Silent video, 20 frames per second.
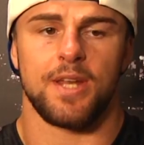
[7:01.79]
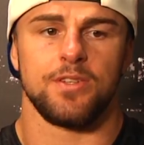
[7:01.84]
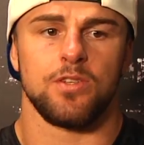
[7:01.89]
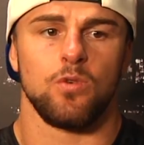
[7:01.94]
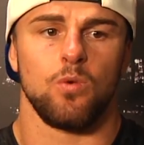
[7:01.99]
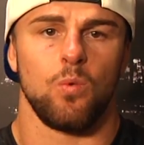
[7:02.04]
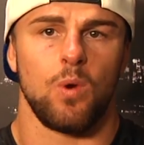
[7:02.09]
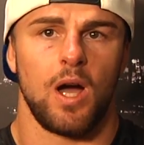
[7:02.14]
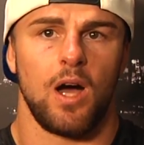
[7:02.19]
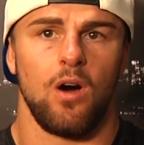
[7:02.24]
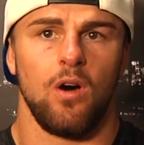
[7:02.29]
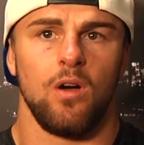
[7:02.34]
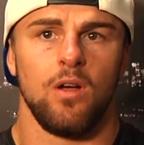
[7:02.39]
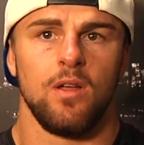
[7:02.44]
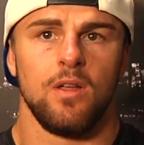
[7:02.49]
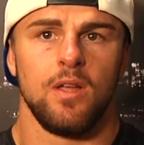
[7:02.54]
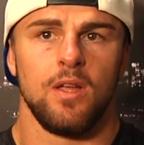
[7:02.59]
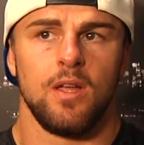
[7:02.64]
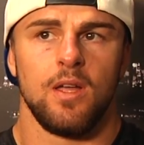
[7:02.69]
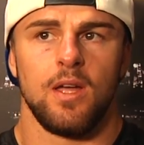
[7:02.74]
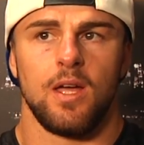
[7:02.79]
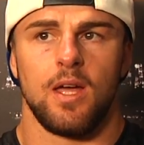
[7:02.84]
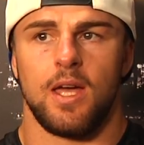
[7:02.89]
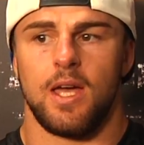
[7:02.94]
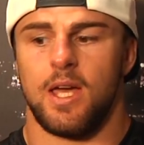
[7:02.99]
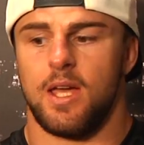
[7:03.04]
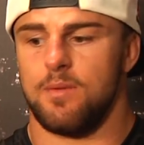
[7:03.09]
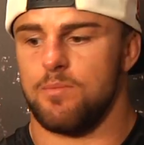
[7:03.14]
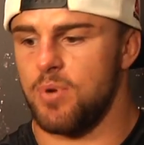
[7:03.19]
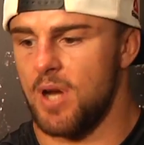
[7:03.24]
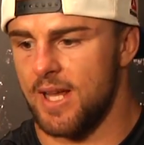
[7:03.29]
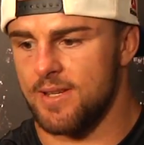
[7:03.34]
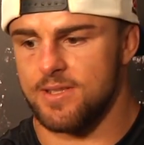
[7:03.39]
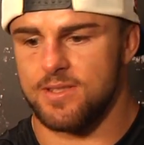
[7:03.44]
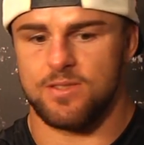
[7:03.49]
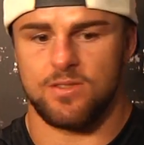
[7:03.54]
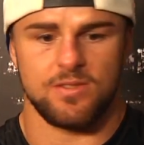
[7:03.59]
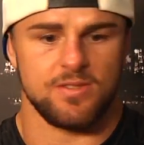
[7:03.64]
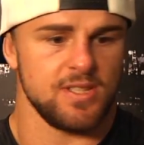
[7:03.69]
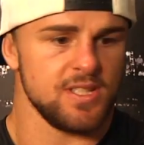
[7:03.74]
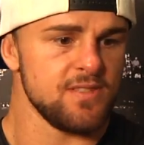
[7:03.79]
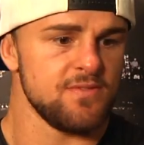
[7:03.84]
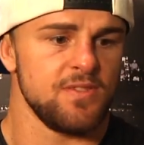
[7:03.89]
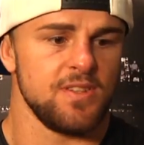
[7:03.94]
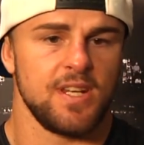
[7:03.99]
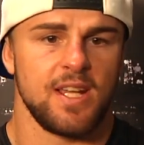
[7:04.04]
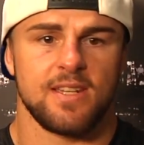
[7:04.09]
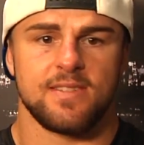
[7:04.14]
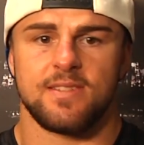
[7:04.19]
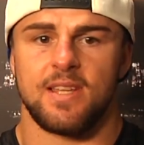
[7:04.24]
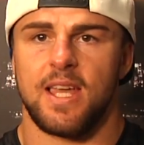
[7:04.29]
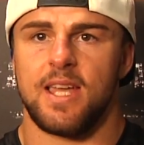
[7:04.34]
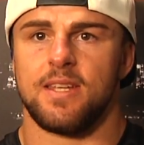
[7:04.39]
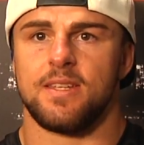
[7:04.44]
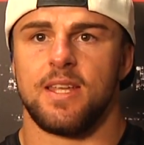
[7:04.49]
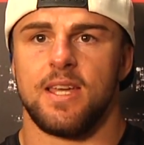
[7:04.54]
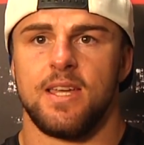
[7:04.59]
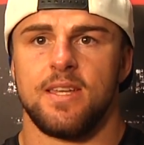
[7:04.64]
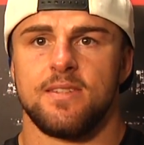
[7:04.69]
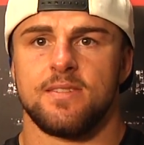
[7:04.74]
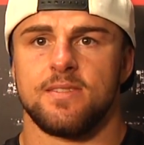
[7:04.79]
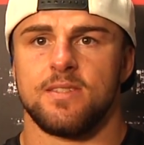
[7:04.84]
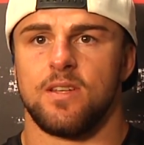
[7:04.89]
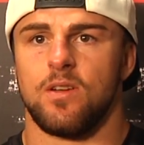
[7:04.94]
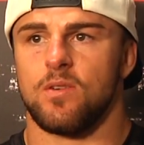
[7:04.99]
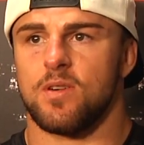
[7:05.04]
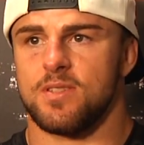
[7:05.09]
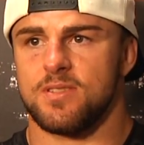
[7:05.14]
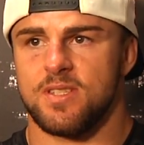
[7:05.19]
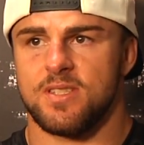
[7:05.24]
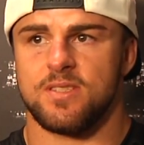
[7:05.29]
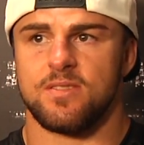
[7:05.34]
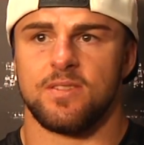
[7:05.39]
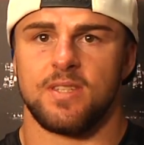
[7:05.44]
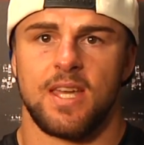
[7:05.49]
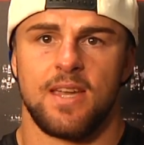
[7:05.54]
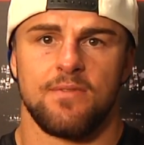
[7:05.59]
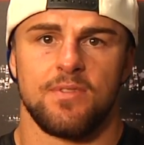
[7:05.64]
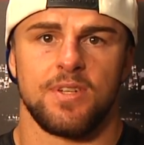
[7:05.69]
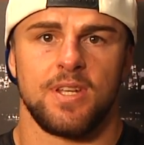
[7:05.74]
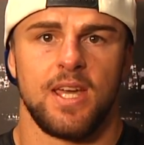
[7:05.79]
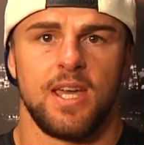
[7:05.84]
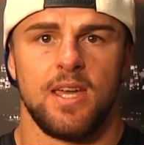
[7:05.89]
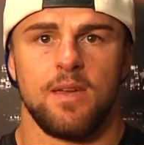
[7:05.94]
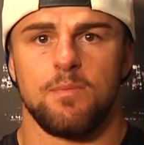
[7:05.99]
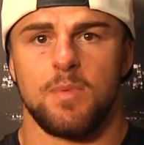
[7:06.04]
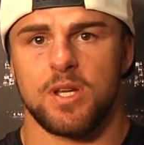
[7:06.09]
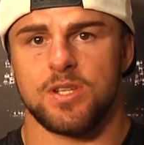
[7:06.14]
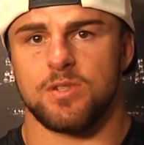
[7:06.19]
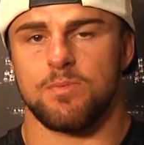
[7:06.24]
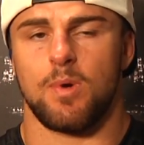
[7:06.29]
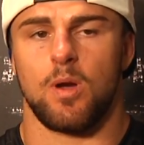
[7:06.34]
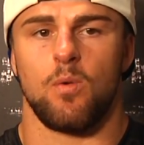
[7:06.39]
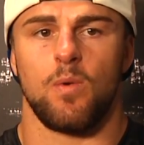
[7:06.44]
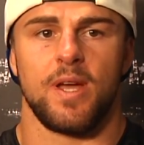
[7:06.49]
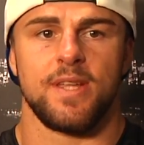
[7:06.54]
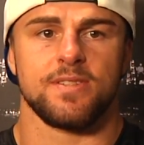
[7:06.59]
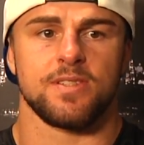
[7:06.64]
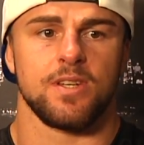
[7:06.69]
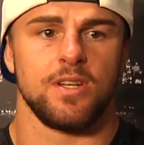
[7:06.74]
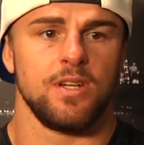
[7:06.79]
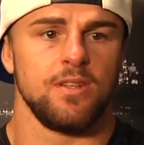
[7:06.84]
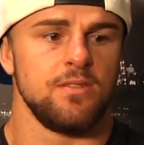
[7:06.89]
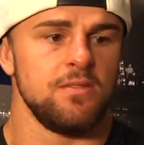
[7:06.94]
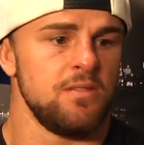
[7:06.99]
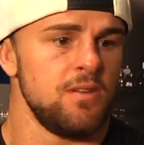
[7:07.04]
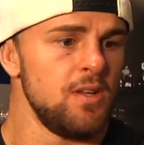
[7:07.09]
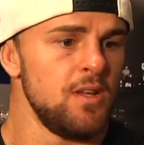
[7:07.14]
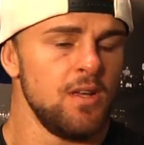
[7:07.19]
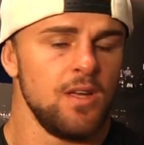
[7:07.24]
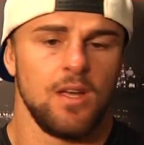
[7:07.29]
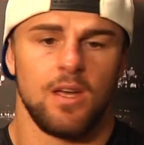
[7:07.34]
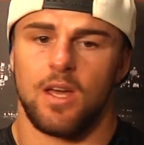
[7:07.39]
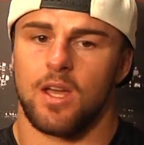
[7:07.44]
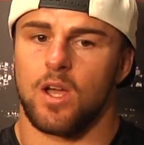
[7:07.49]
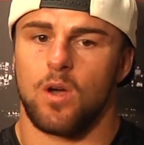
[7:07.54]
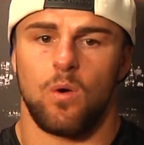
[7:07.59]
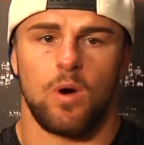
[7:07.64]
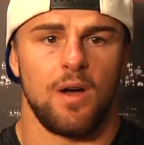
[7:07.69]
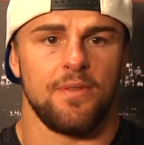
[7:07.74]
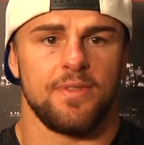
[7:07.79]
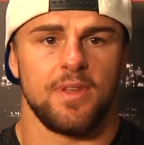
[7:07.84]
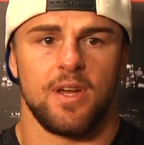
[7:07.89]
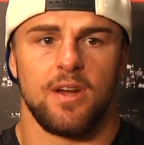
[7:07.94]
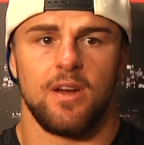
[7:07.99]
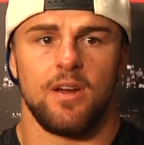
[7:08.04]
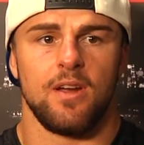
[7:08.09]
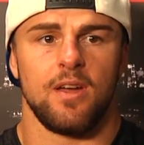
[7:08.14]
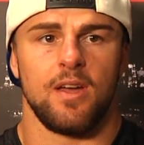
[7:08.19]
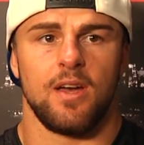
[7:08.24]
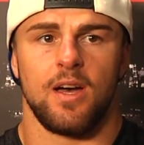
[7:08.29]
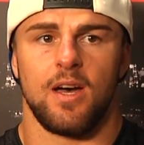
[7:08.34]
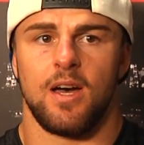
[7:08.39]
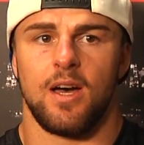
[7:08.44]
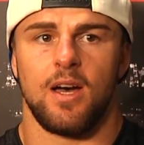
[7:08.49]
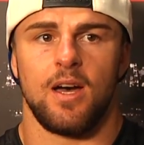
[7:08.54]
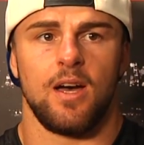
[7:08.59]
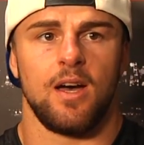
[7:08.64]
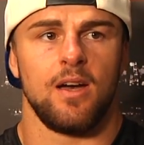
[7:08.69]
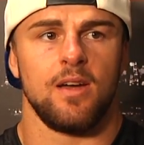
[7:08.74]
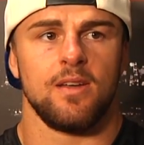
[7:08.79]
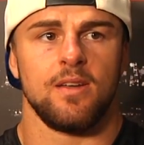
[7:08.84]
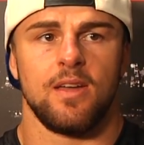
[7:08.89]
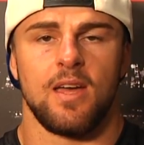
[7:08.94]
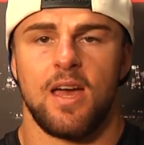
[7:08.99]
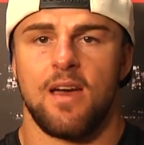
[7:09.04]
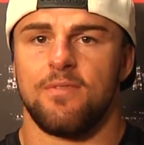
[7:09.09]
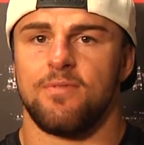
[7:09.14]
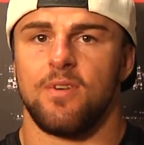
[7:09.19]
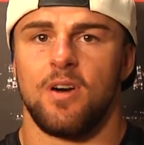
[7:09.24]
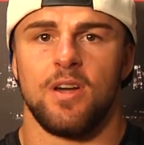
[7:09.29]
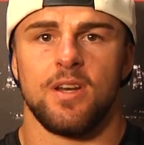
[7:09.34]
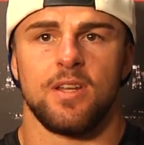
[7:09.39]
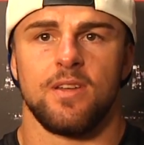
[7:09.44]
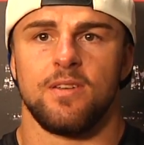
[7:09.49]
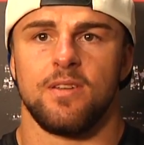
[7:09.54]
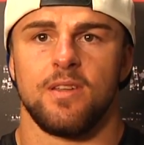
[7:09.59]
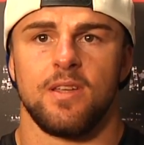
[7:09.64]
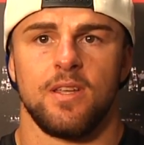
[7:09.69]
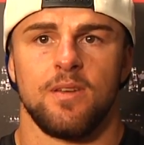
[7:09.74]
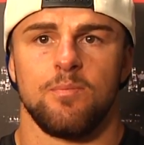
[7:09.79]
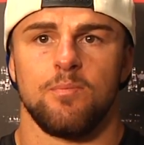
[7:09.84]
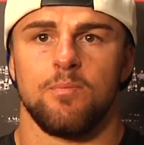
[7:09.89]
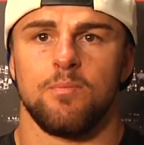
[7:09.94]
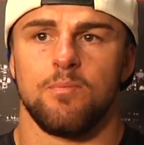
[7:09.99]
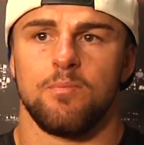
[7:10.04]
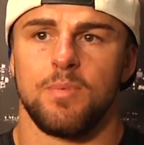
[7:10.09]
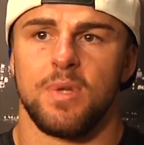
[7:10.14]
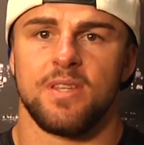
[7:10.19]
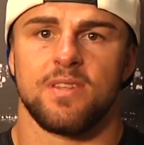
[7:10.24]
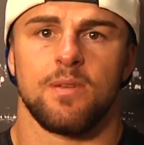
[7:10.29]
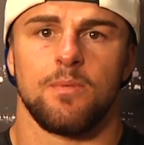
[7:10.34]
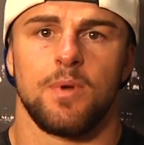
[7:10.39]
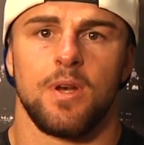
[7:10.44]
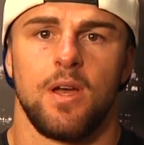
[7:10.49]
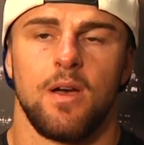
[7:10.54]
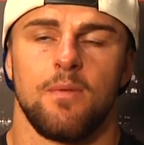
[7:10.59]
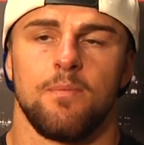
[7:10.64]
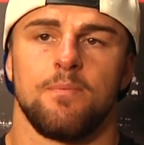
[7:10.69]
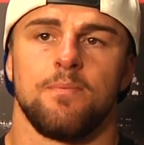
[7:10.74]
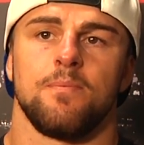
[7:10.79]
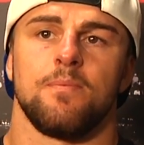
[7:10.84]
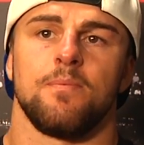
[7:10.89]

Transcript: I do well, and practice those things for the next 8 days, consistently every day, make sure my weight's good, go out there, have fun and beat someone up.